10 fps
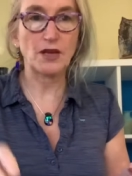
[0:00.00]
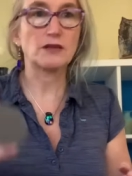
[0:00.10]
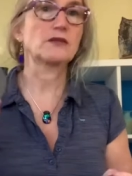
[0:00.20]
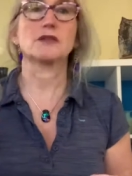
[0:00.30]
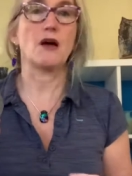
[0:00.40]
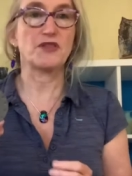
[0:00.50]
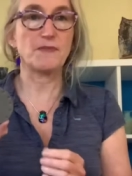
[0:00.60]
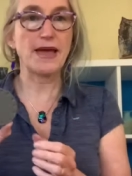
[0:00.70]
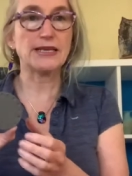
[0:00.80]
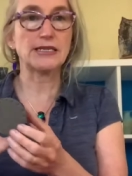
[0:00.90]
start with the
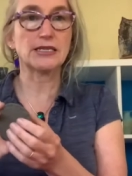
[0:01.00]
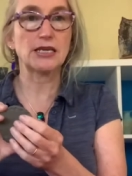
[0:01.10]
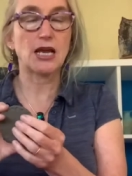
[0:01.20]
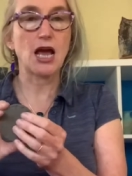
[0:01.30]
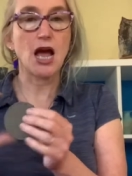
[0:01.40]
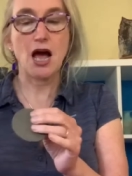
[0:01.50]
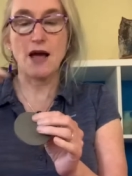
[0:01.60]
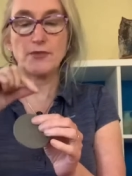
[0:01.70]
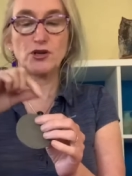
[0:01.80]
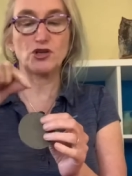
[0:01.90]
base.
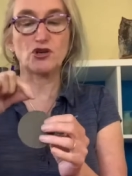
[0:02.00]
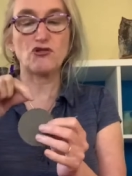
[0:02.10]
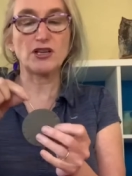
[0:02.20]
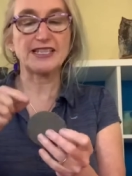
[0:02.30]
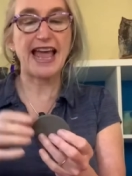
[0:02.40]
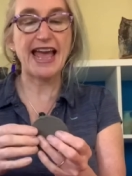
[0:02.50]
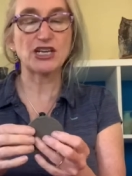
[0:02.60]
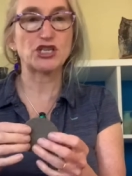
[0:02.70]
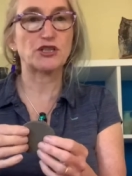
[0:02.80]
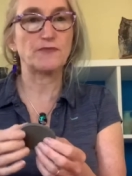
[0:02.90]
I'm going to cross
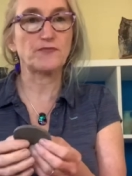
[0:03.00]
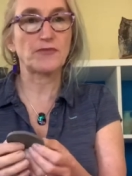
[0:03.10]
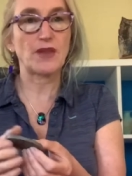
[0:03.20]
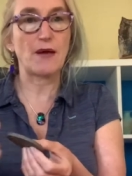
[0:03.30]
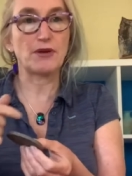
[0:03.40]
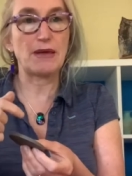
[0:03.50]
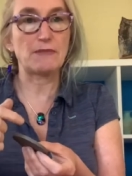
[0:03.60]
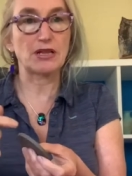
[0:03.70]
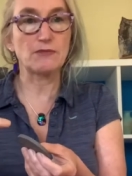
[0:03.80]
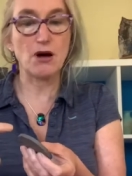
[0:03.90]
hatch. I'm going to make
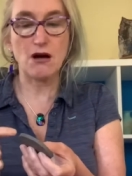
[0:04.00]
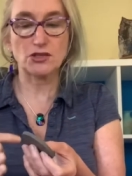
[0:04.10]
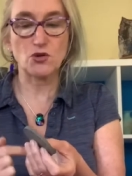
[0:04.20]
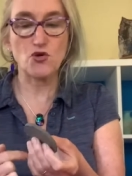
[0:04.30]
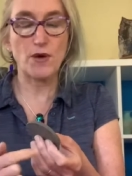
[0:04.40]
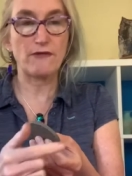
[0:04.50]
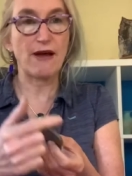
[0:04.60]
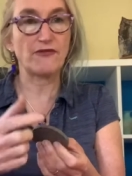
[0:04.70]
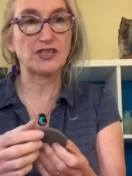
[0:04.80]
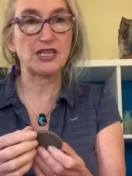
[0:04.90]
little marks all the way
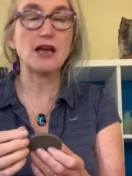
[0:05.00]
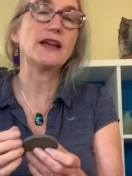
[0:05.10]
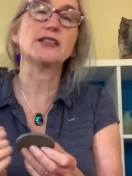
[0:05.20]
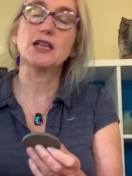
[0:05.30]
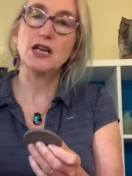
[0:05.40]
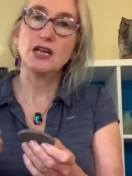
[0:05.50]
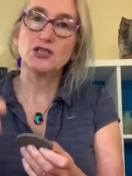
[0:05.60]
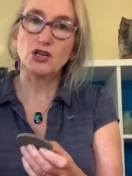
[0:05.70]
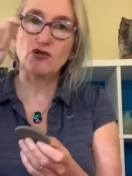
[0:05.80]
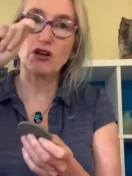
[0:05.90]
around the sides.
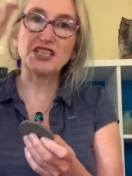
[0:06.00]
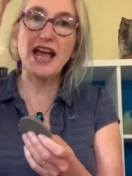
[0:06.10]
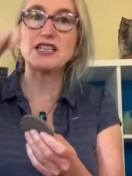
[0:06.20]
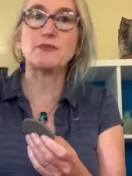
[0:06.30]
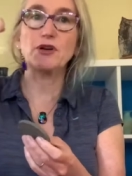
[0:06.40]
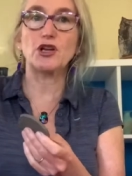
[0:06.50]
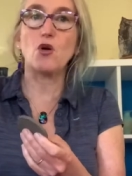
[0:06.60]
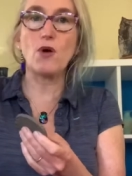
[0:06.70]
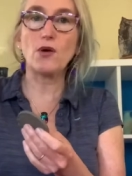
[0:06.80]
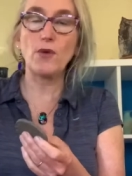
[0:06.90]
So cross hatch, I'm going to go
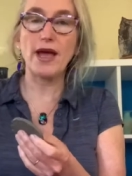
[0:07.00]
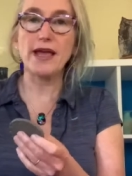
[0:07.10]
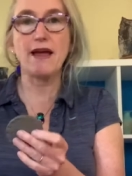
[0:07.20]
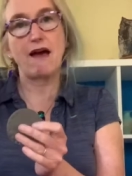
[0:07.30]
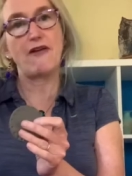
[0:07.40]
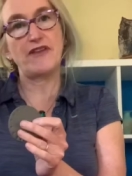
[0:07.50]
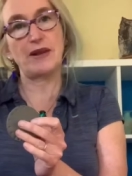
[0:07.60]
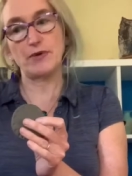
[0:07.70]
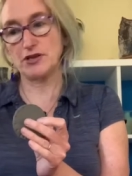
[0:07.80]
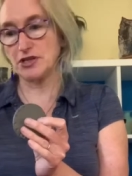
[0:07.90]
one way and then
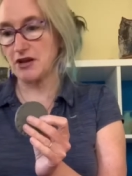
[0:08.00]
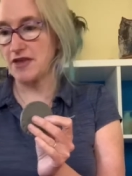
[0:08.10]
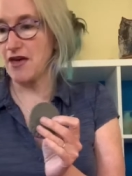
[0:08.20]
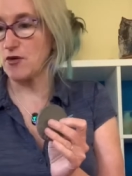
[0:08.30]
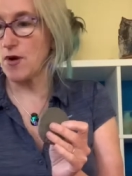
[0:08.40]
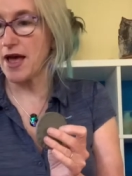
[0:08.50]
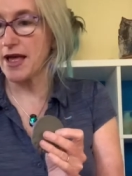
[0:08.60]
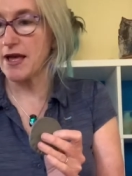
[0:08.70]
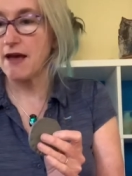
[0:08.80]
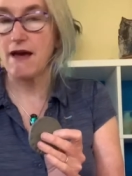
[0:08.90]
I'm going to go the other
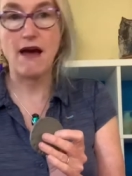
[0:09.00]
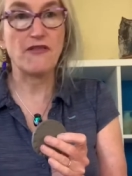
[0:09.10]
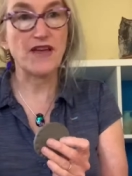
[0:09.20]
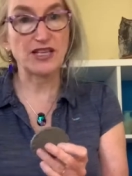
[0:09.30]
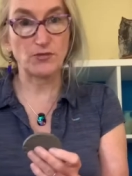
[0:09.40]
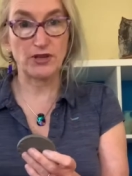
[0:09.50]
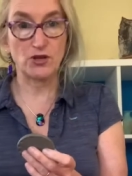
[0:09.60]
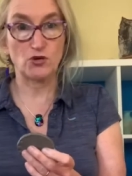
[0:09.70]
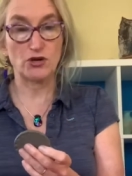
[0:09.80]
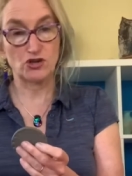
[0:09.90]
way. And that's with
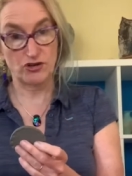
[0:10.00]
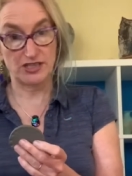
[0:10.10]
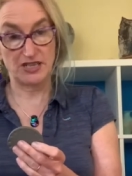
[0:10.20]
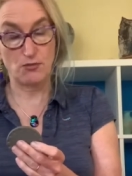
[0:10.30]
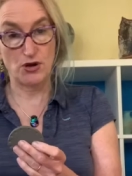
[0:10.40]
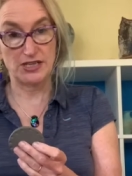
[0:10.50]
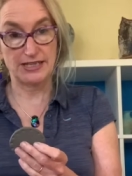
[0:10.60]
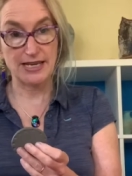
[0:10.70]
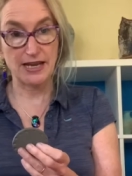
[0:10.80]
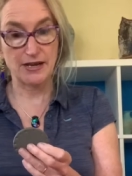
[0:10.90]
your trusty pointy
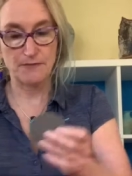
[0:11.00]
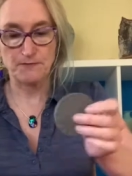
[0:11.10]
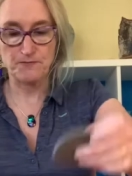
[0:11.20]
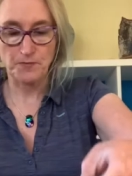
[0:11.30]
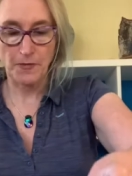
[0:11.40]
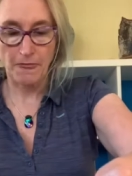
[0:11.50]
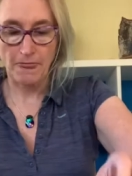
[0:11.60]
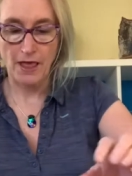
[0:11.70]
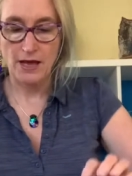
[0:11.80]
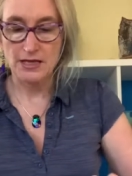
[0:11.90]
stick.
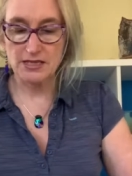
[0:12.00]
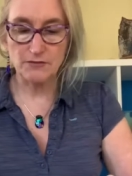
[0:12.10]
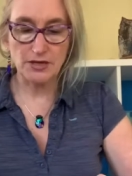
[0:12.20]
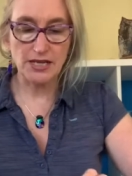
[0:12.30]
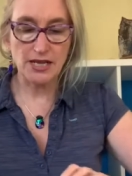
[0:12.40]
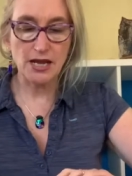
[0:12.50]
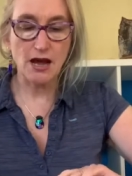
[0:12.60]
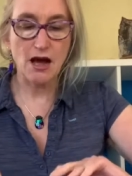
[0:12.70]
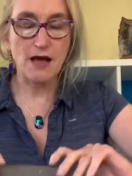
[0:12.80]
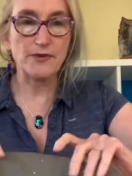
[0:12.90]
Similarly,
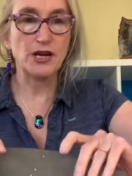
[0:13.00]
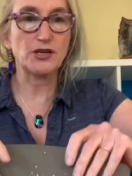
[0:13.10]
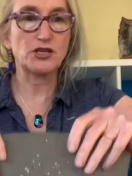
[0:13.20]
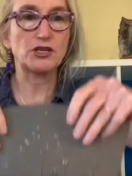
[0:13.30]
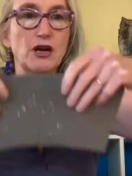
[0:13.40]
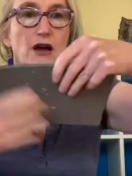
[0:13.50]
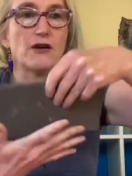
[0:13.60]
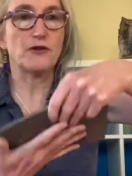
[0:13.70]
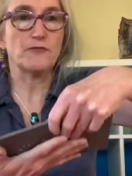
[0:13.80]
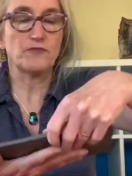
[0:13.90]
I'm going to
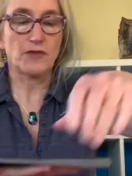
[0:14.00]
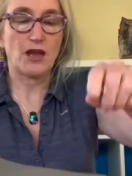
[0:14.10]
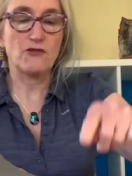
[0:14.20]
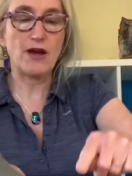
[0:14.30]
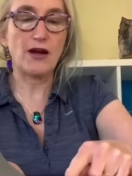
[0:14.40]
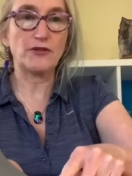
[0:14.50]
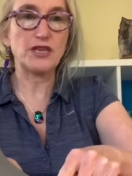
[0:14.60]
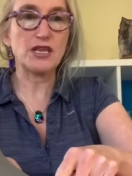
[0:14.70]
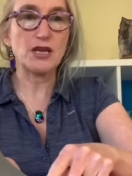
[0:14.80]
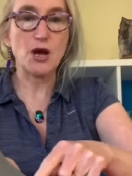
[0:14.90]
go round
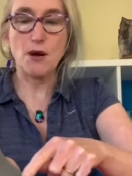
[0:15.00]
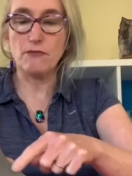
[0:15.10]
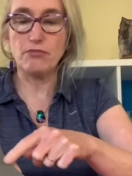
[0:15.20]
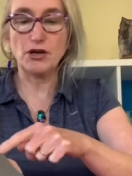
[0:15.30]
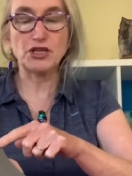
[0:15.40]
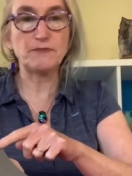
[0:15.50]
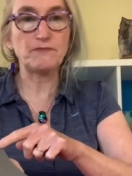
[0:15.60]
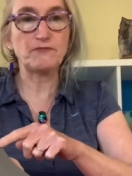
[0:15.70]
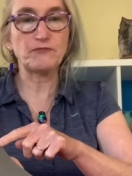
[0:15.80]
the bottom,